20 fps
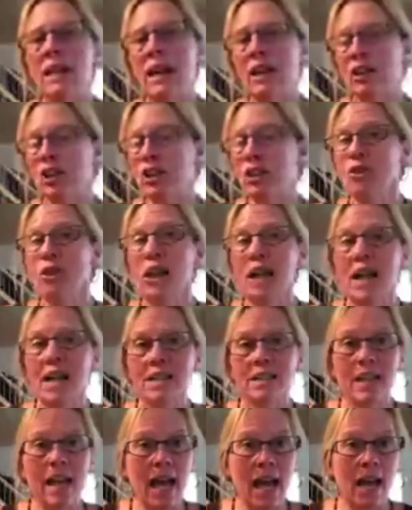Now, do you
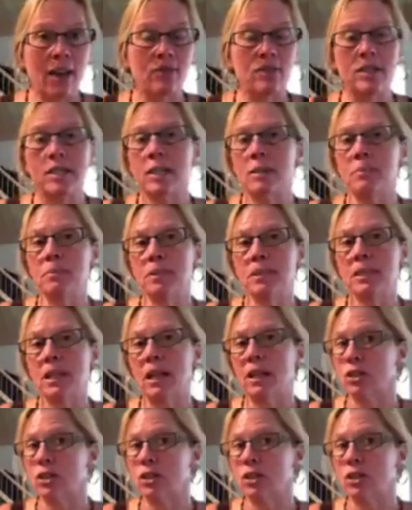guys have tips